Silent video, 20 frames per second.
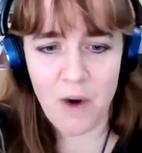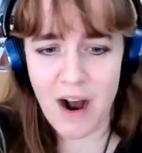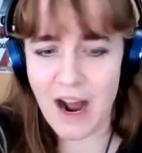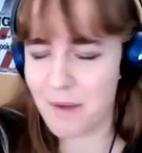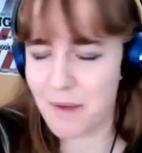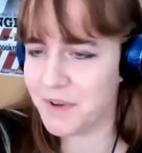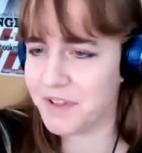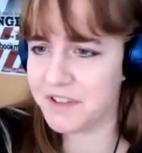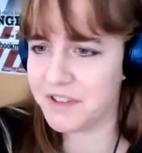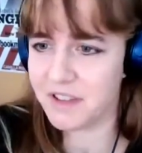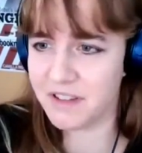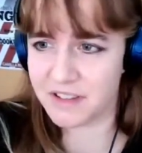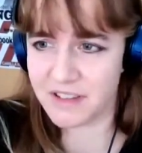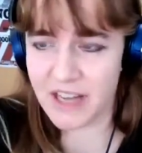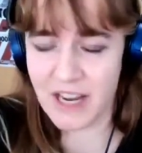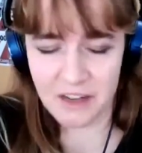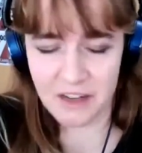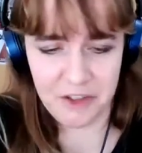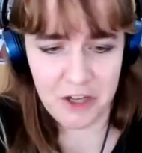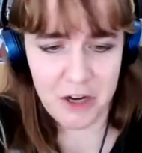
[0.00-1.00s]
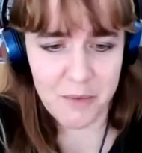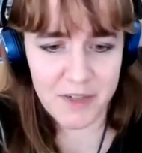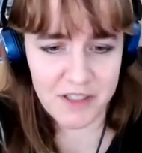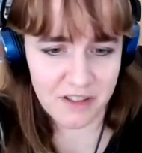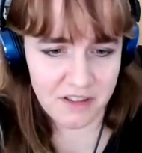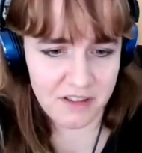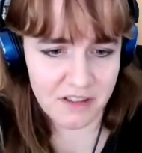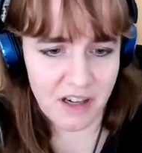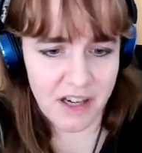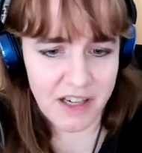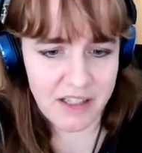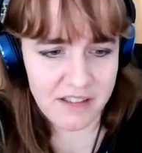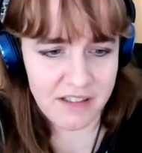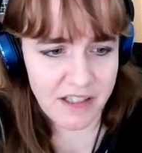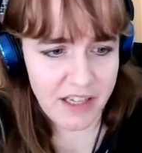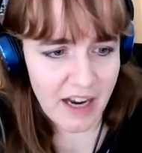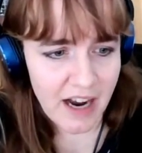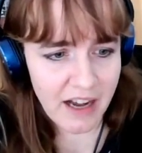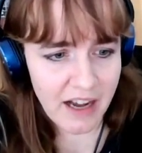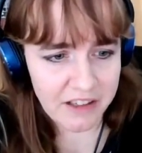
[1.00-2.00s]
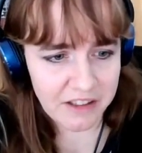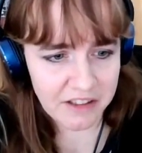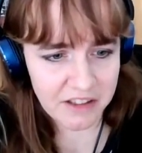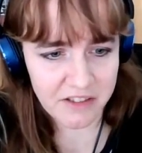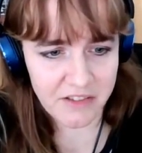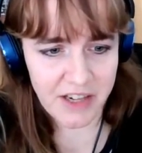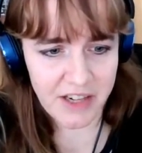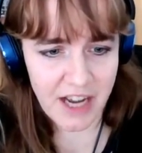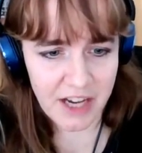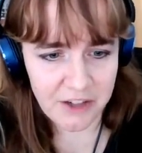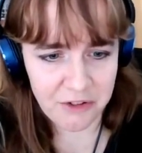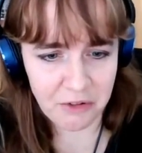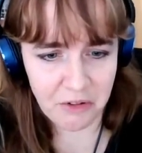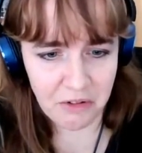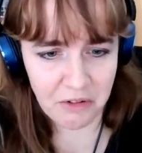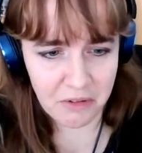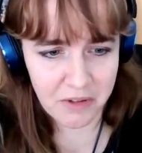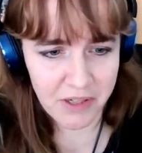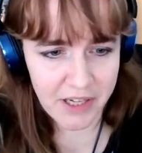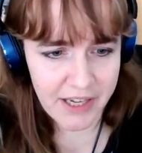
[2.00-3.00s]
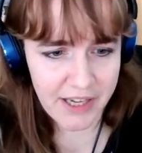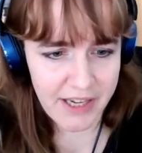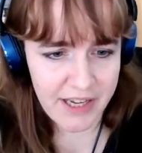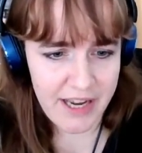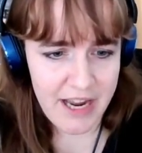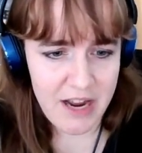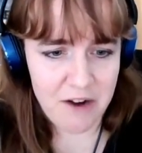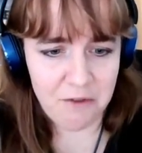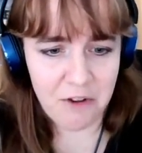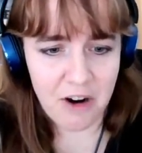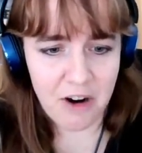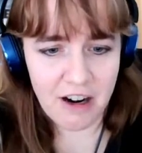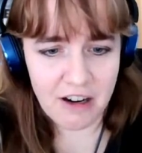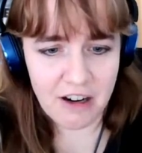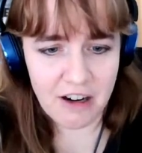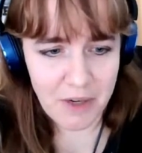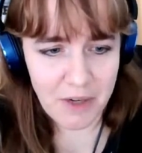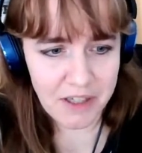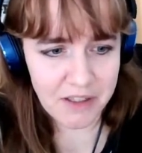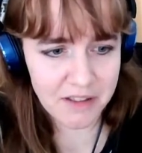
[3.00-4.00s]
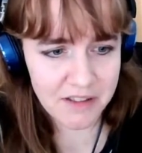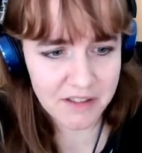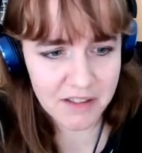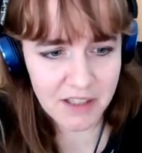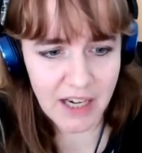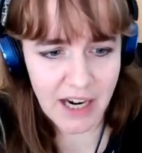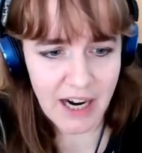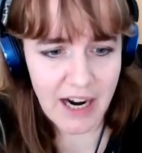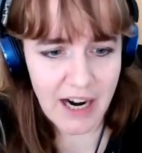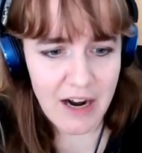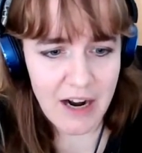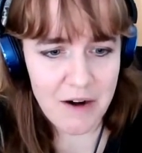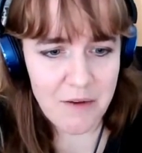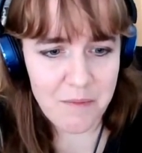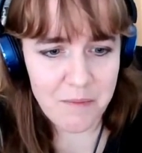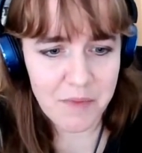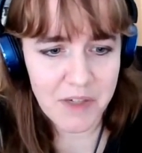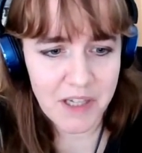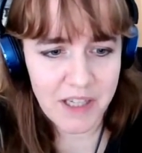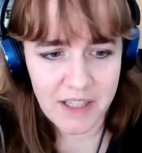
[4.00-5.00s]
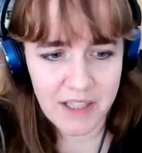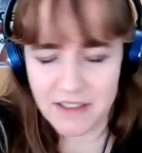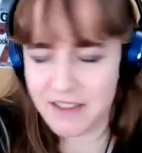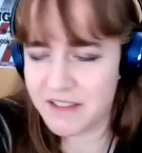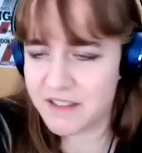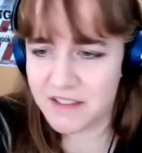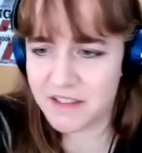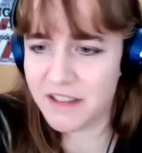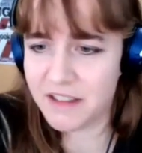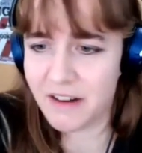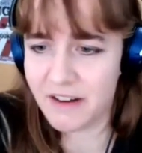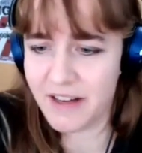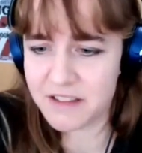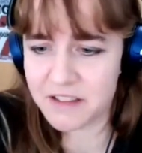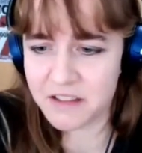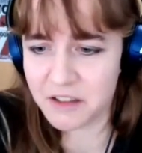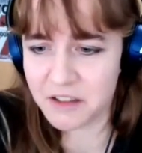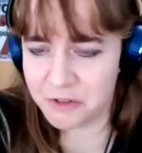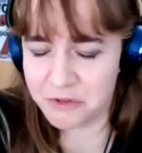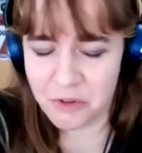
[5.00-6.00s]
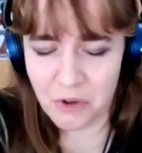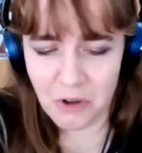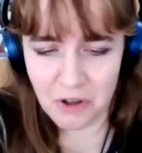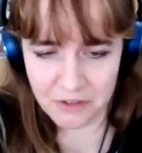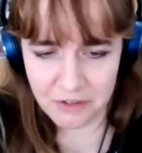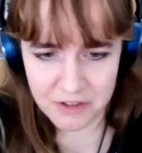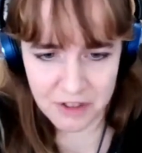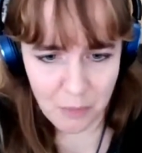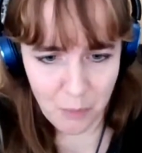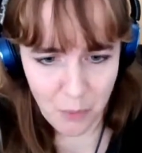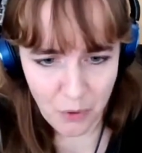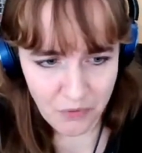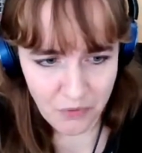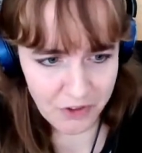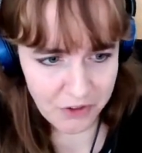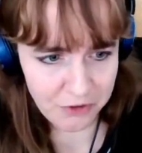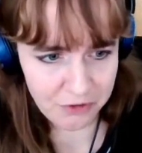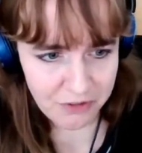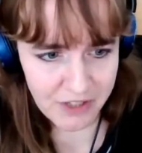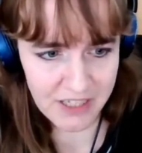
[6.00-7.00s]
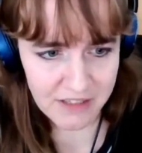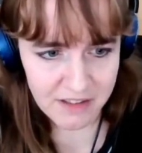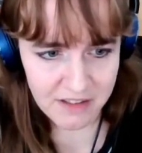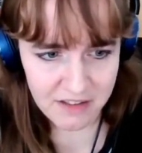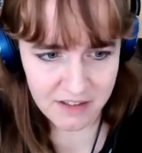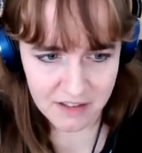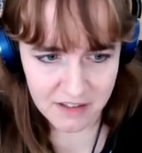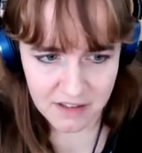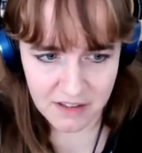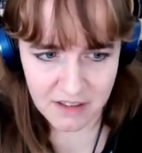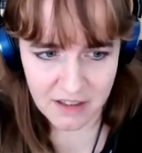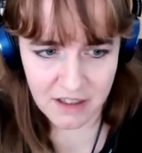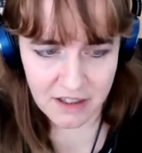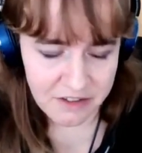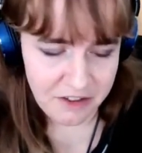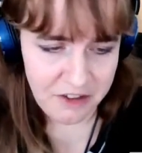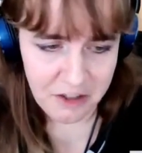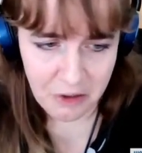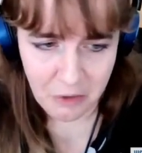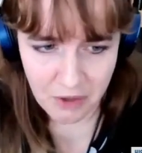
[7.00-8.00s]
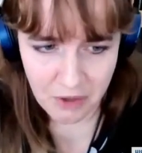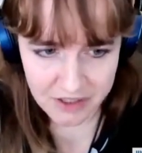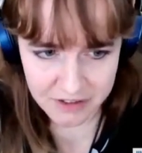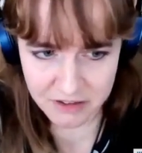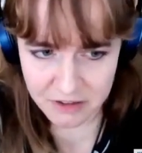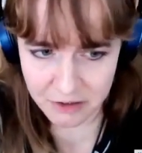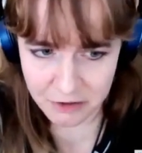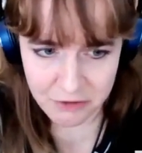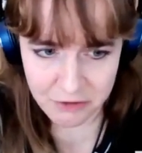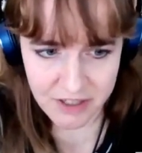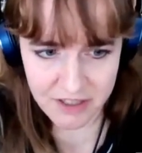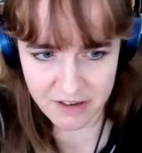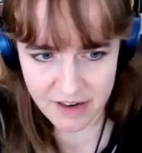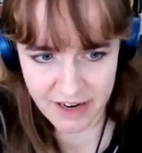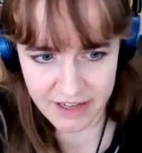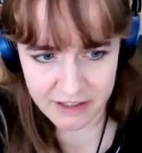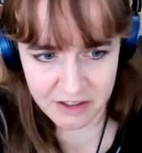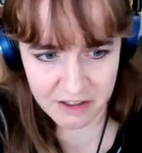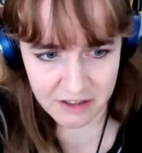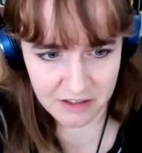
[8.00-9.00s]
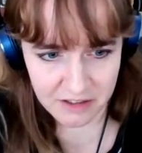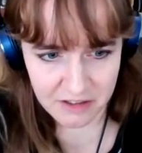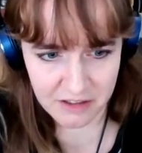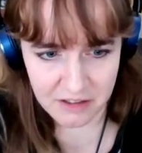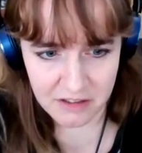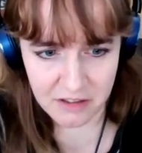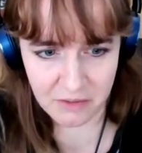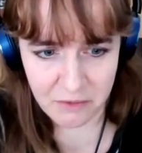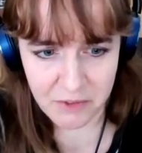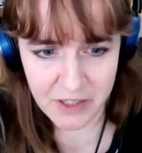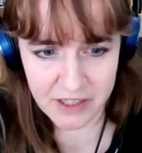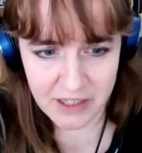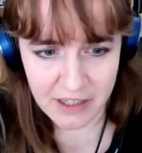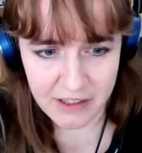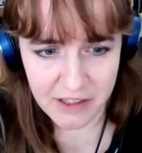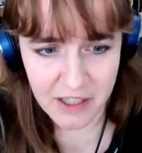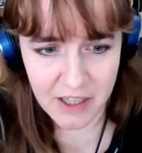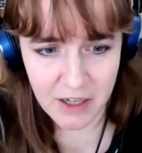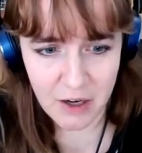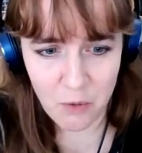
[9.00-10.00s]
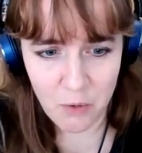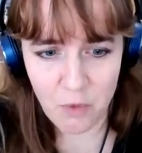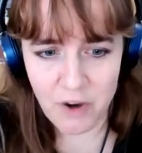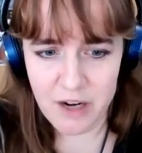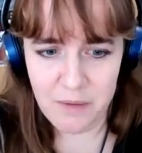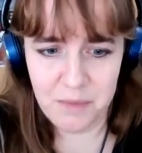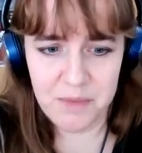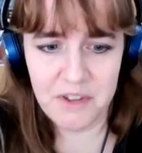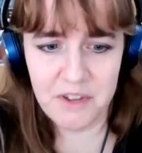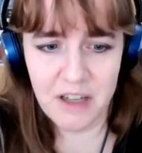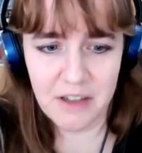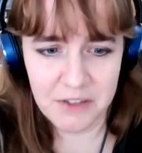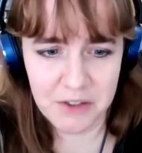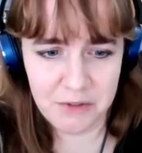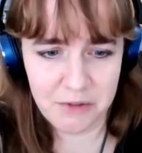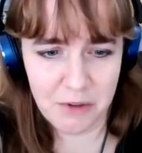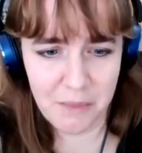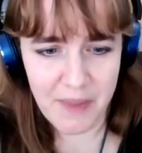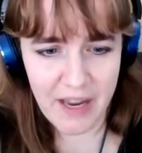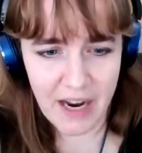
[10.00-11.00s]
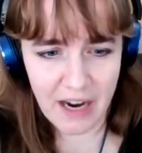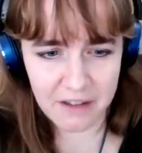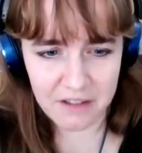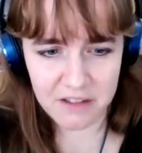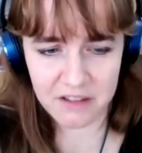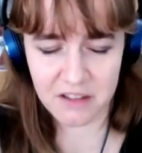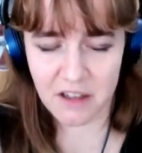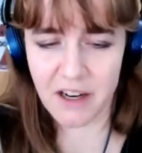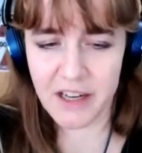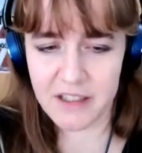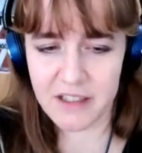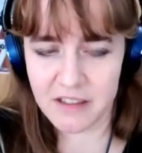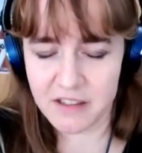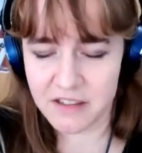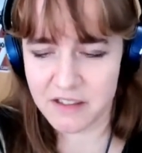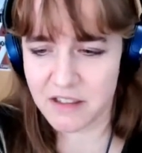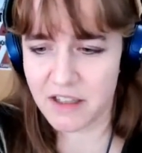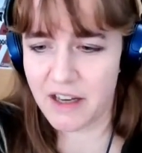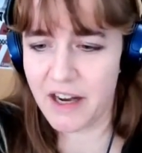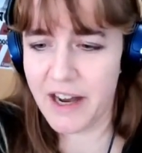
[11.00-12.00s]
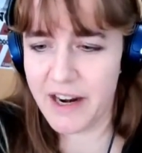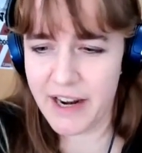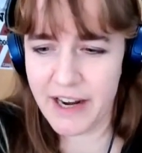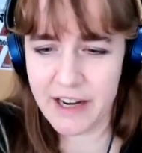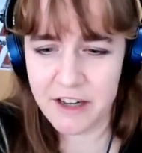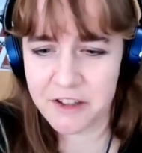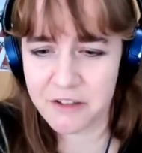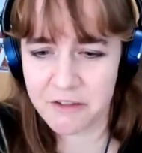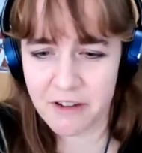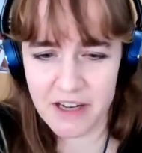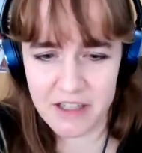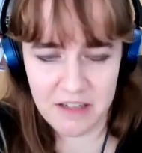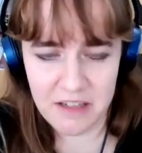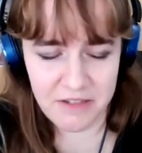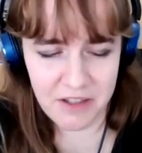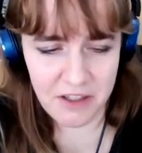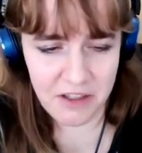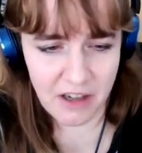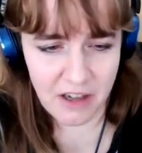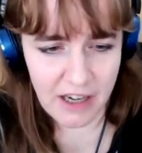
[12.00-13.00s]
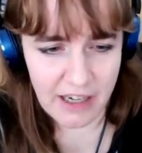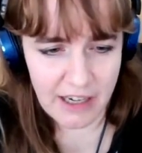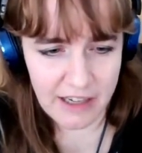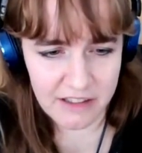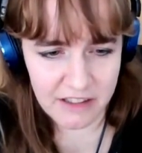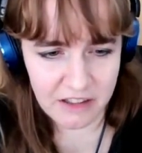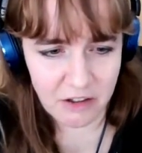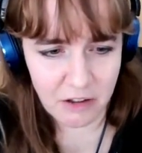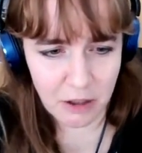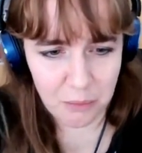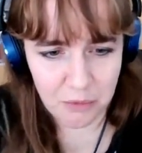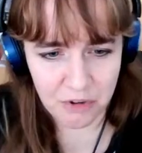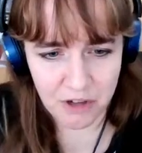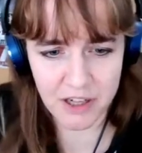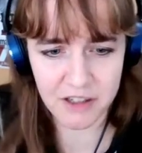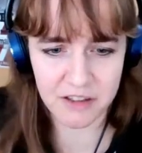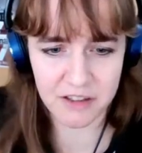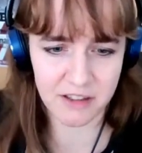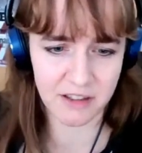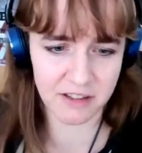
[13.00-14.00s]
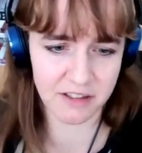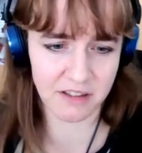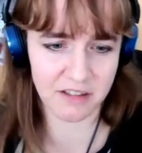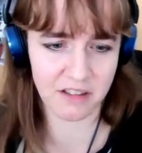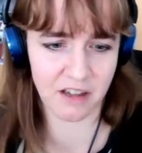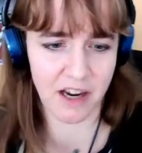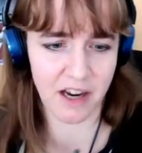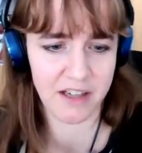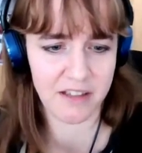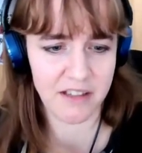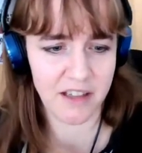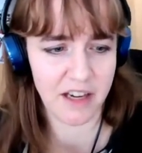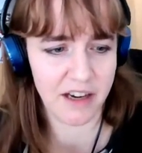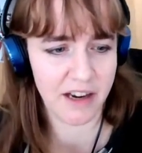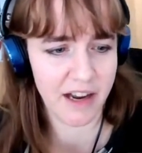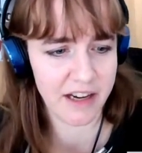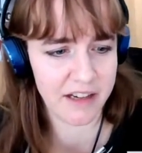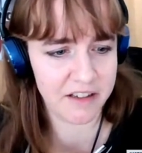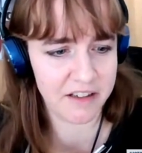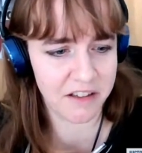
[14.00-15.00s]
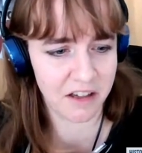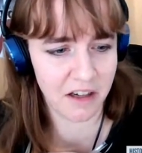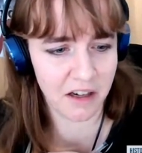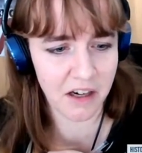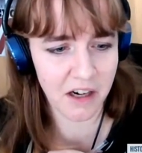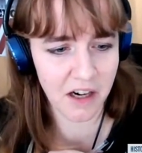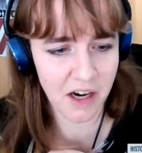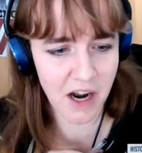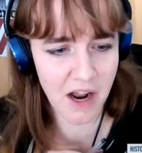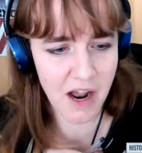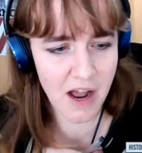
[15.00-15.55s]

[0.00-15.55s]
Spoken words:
what happens at the scale of human society and the natural environment. This, isn't the thought of someone that as a dualist who treats nature just as something that one observes from the outside. It's an integrative and dialectical approach to society and nature,